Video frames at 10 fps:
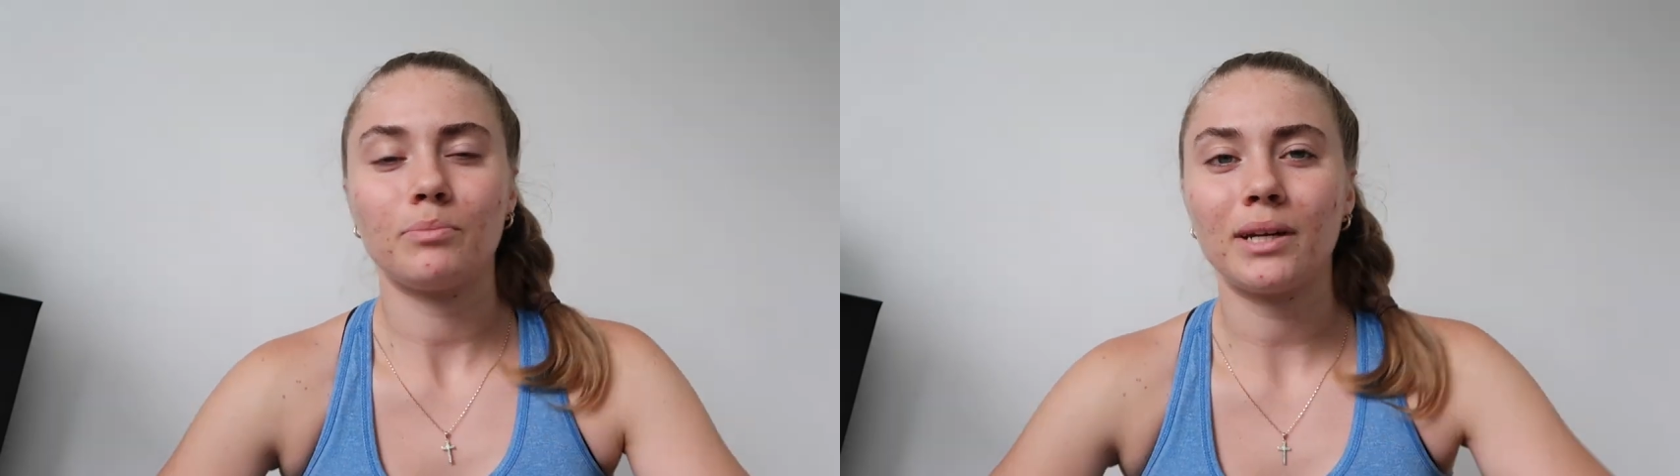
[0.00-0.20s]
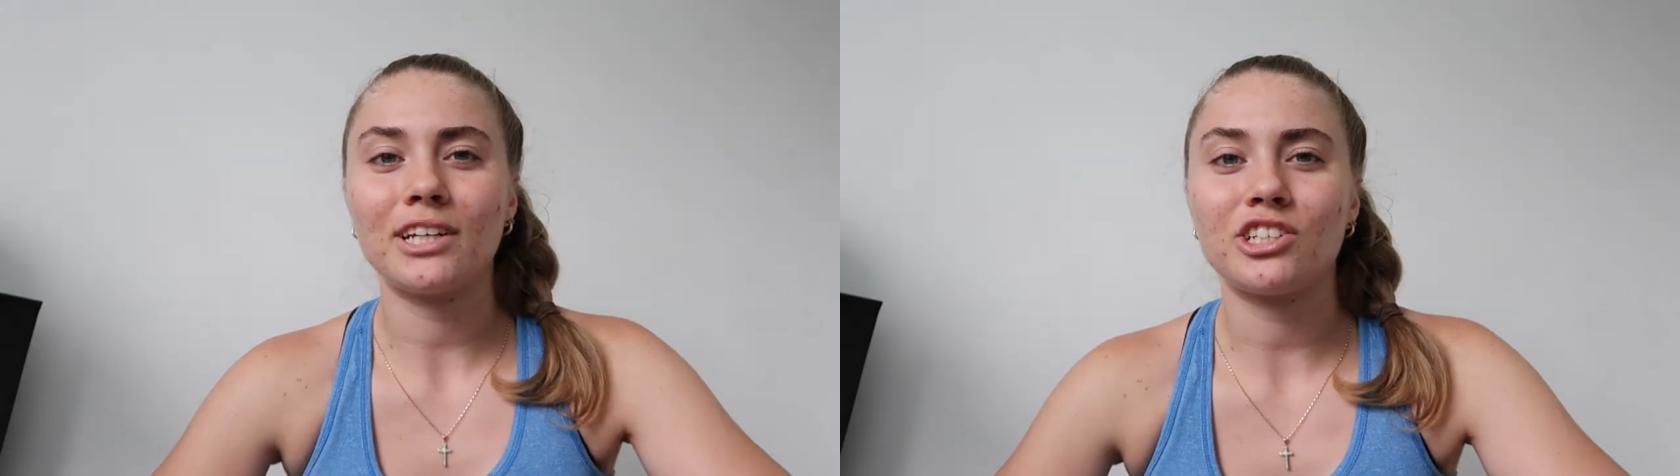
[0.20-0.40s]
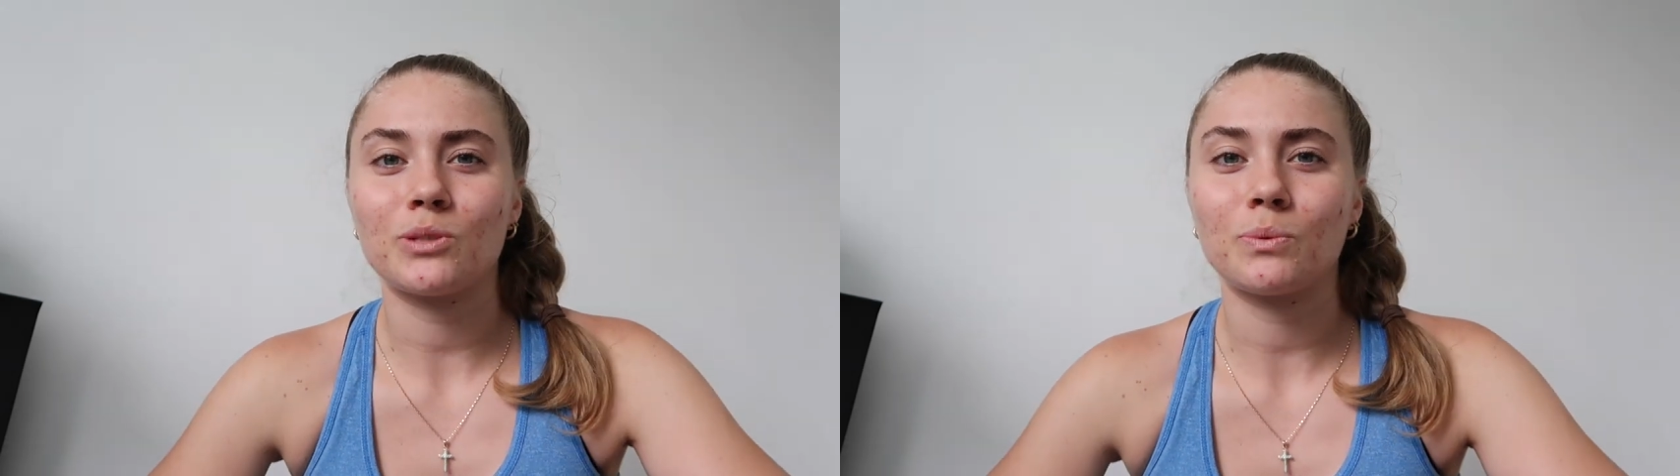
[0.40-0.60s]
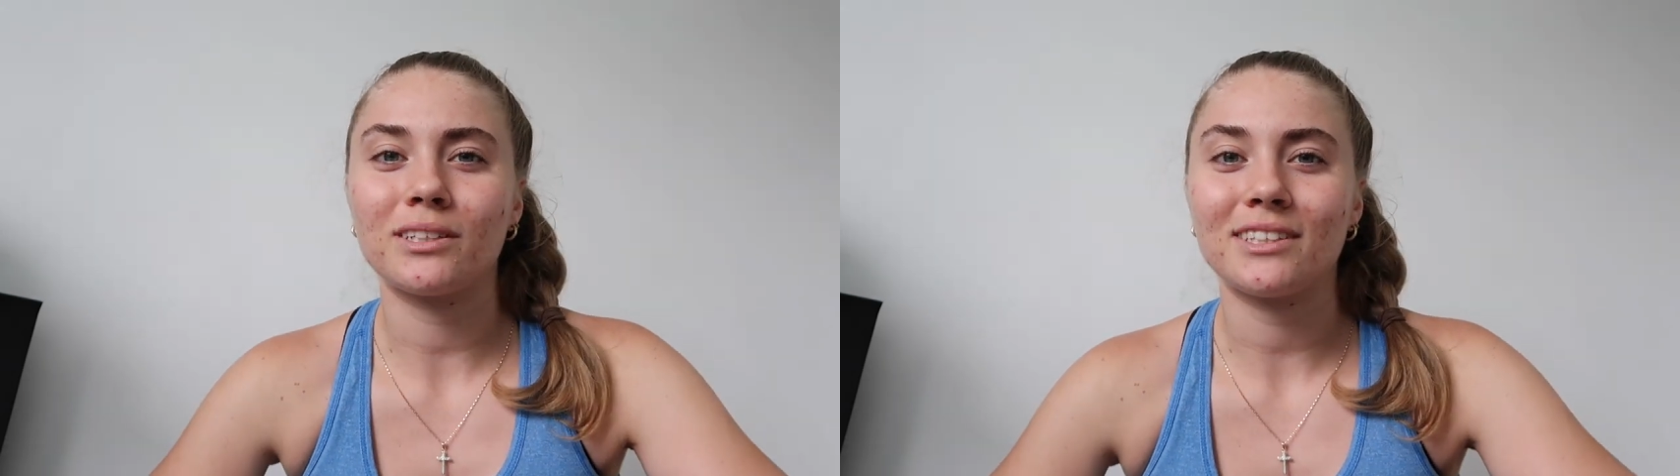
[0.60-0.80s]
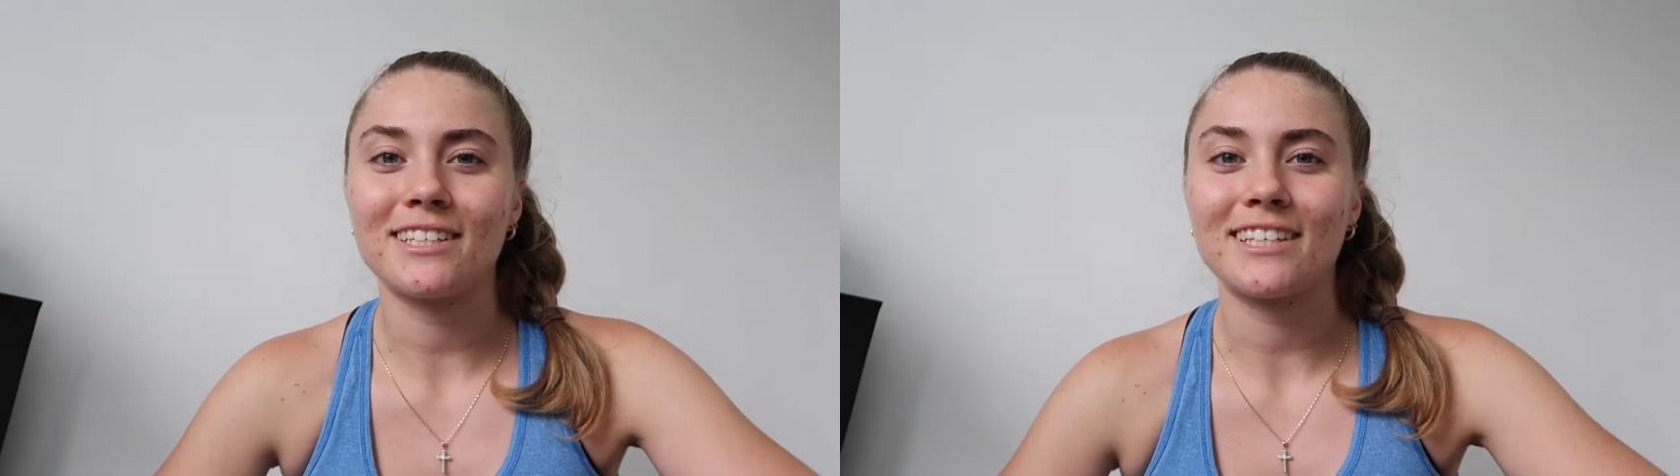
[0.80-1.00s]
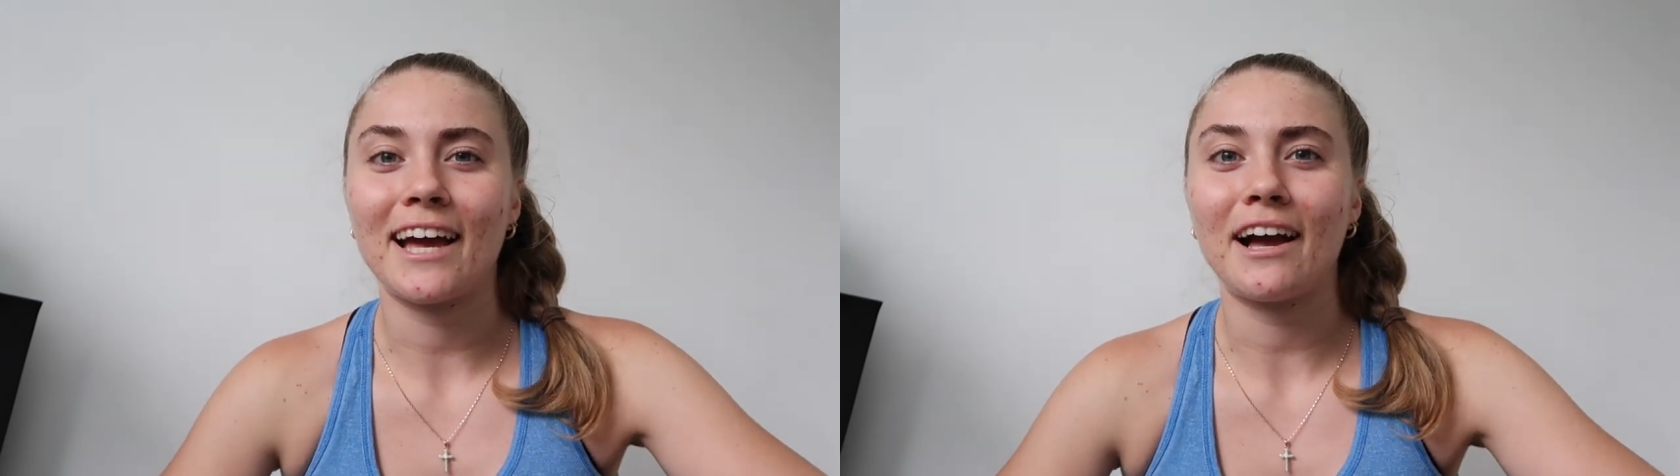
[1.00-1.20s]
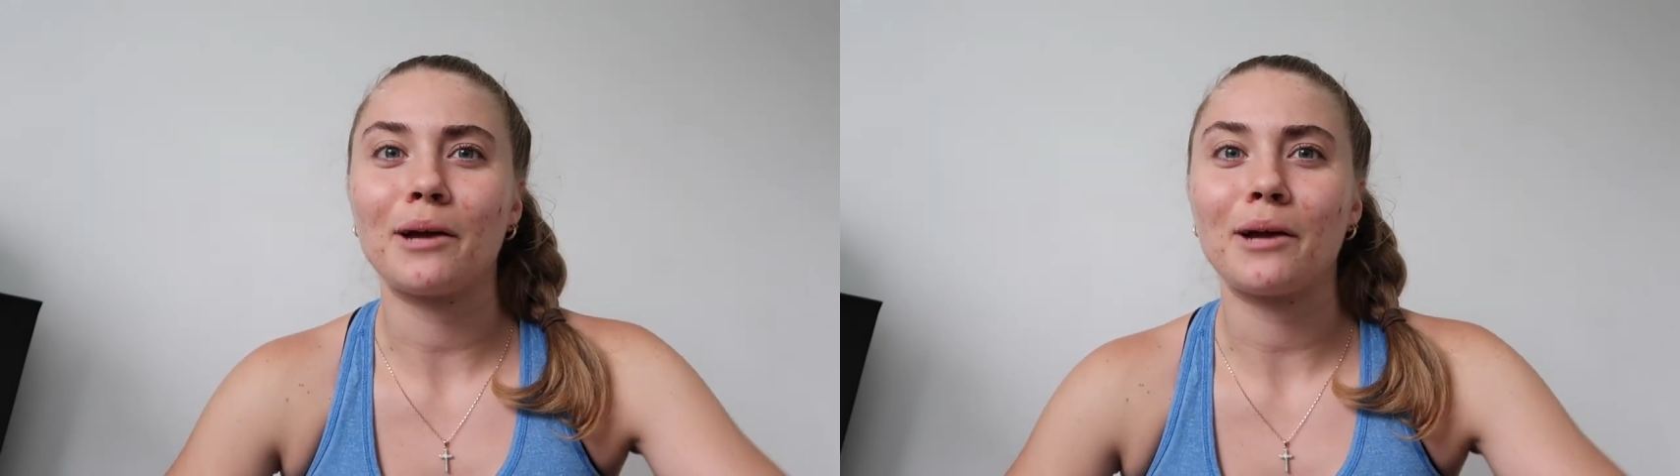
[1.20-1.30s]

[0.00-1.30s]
but I just wanted to say